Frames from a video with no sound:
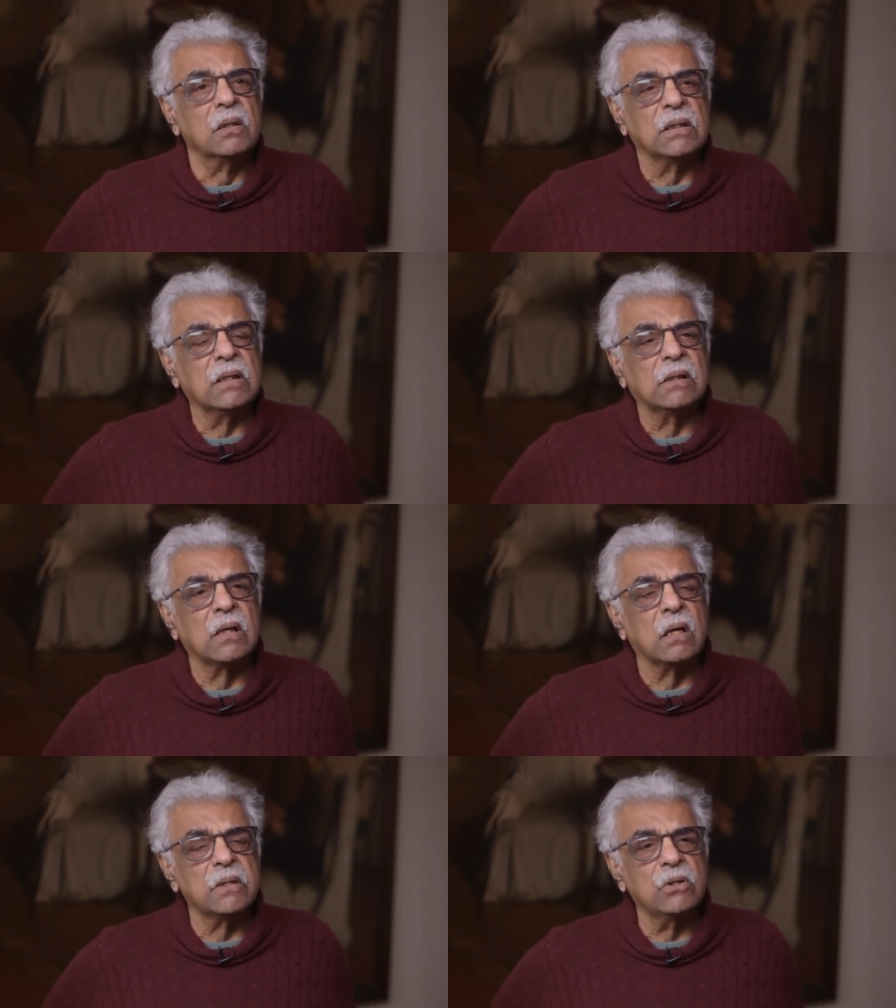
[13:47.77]
the
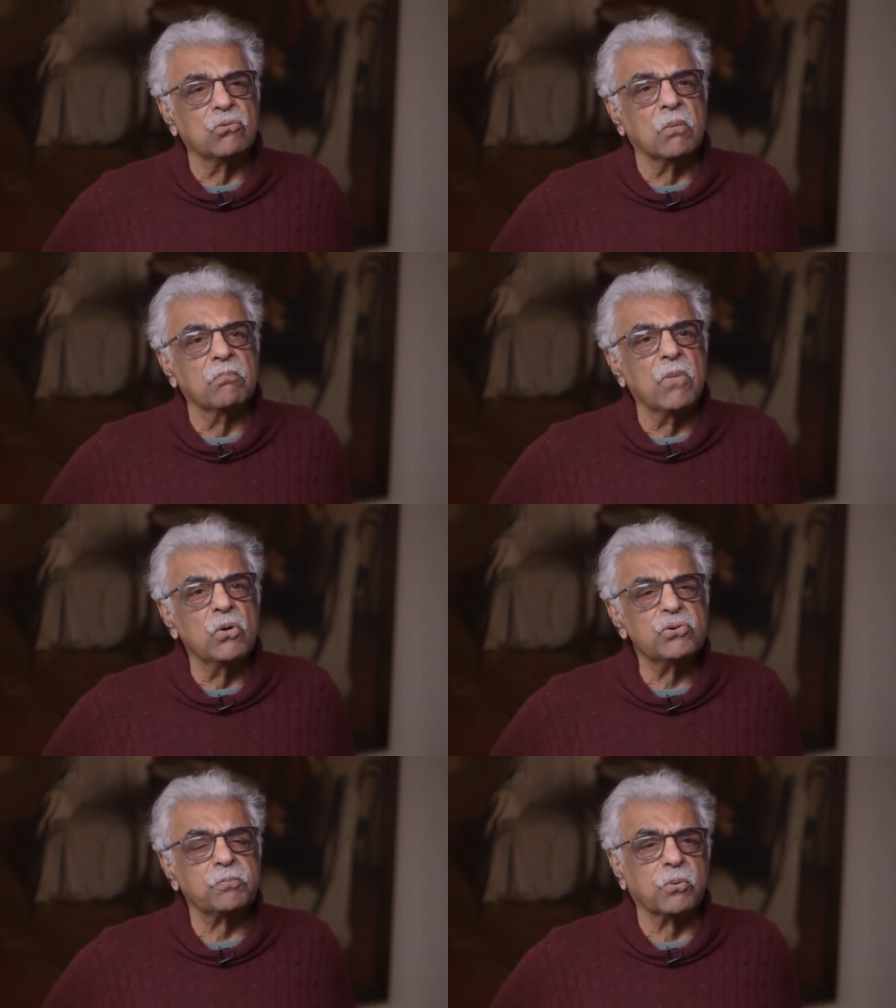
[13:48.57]

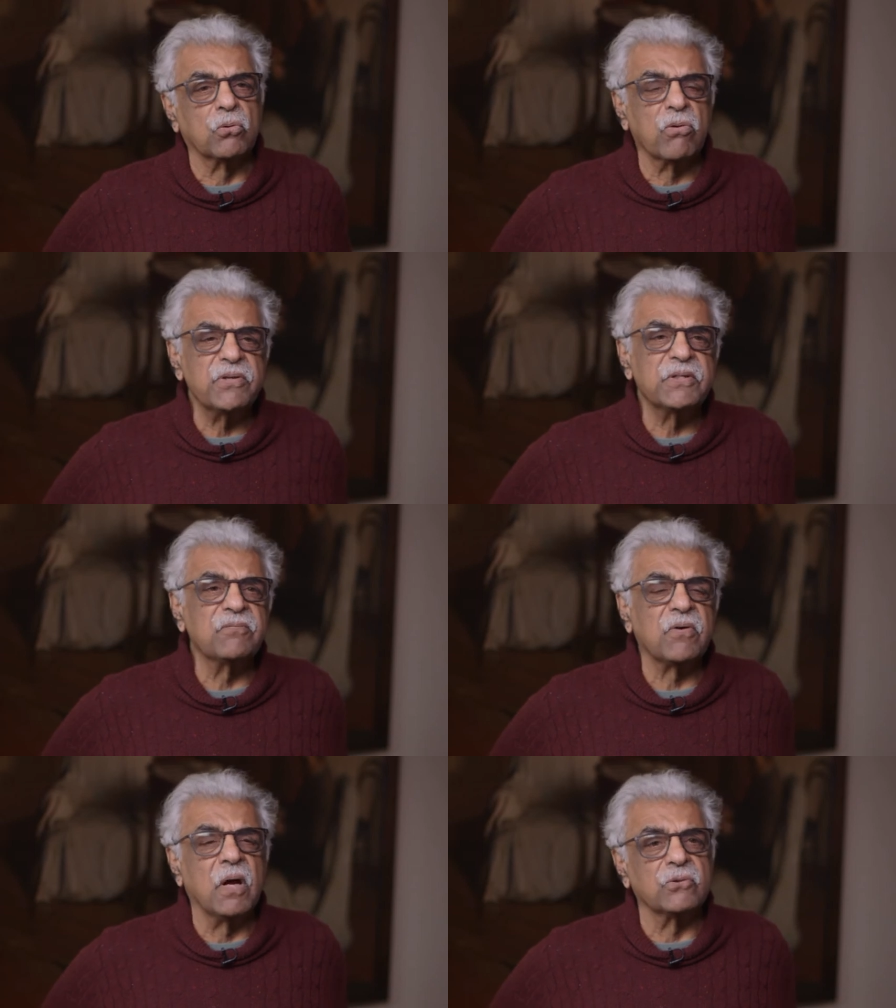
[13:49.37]
most
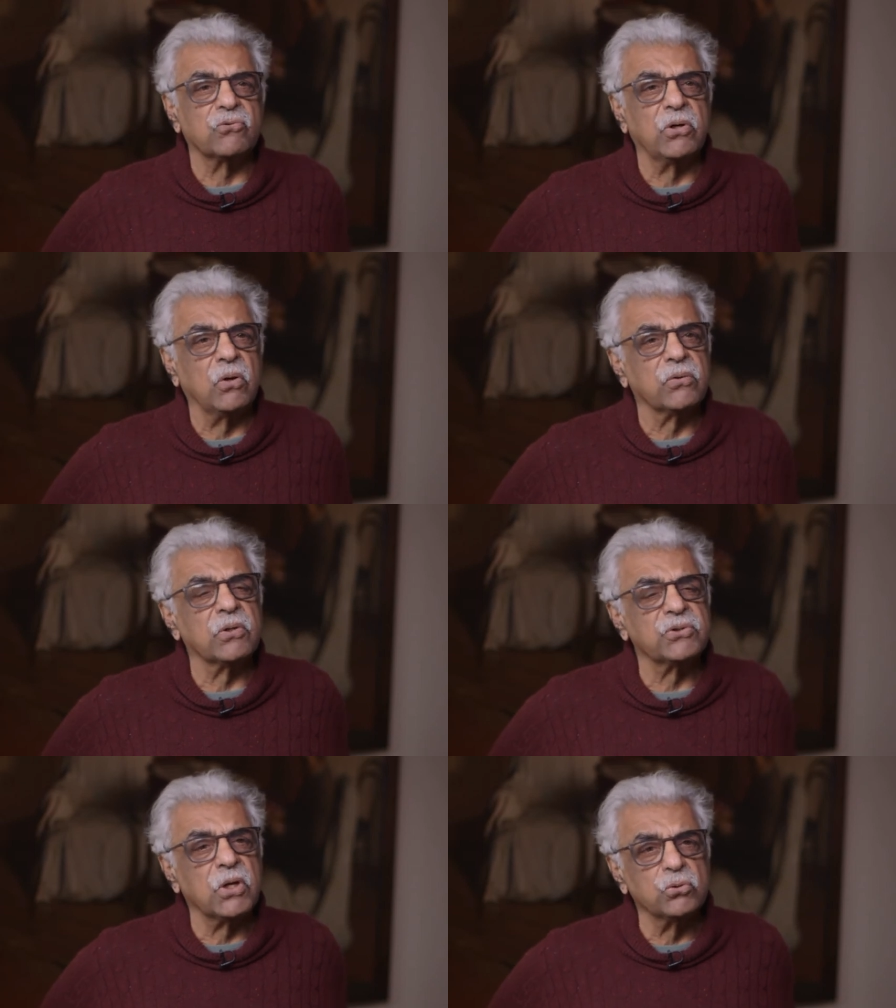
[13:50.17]
progressive country on
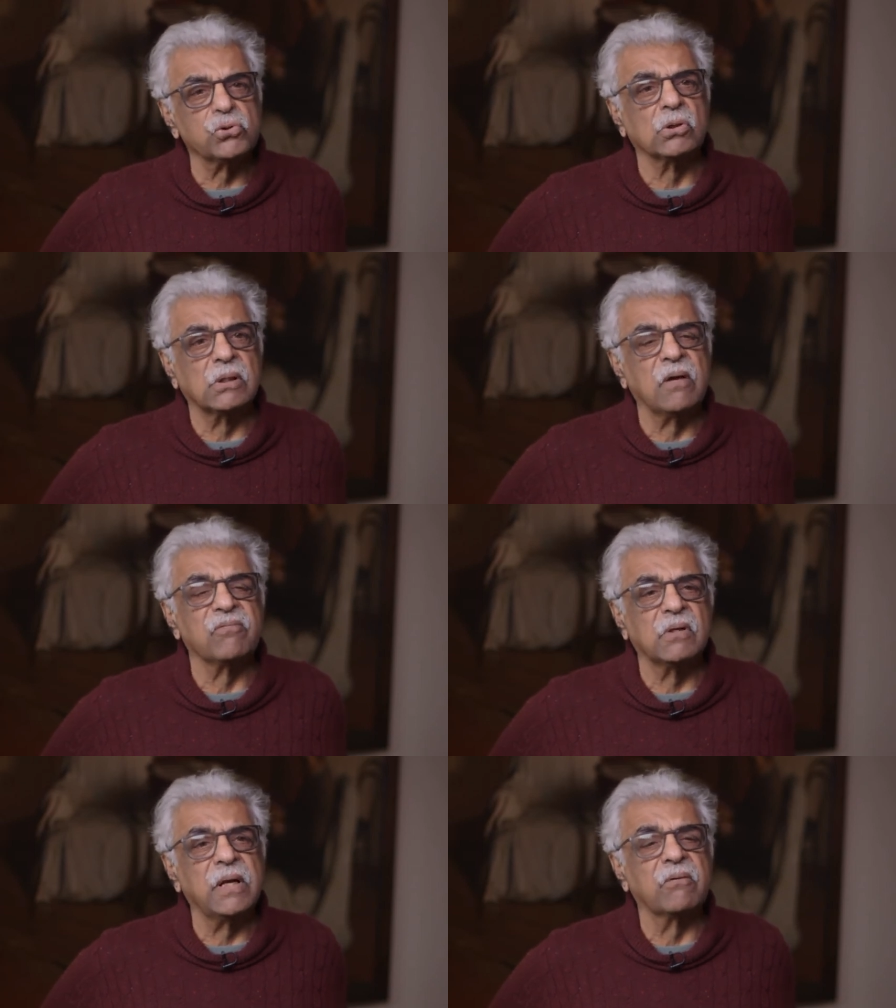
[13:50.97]
the social
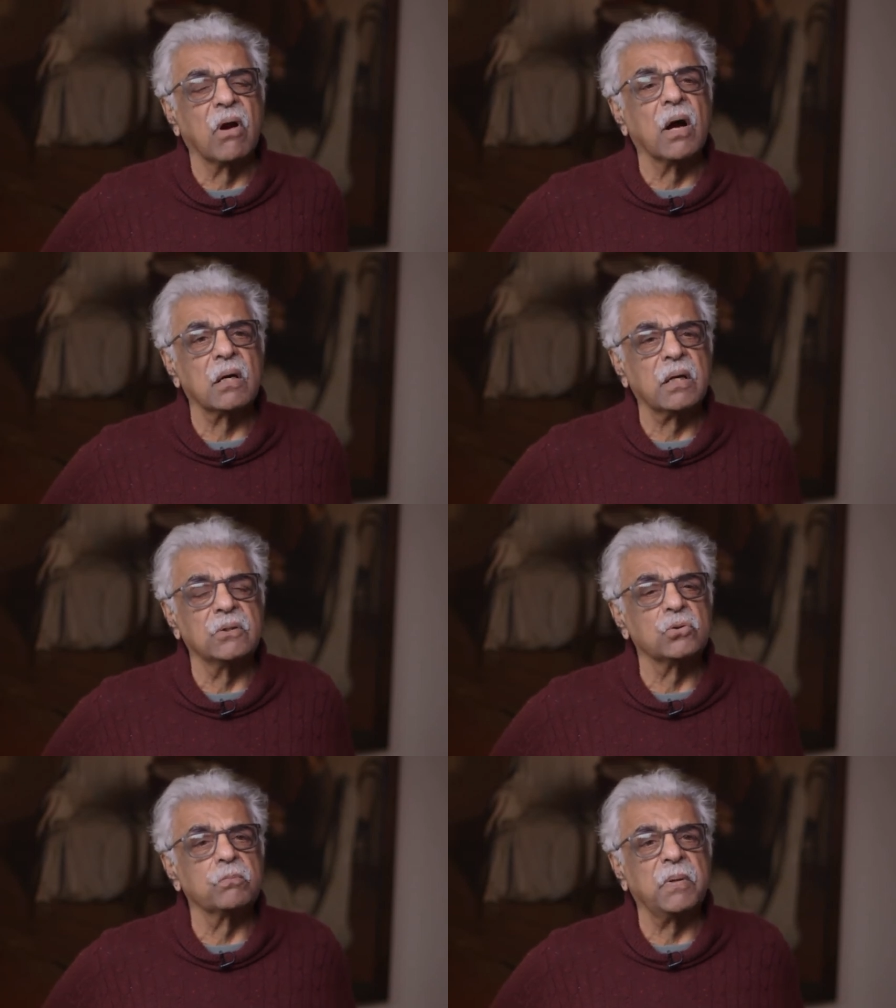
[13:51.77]
level, Iraq, into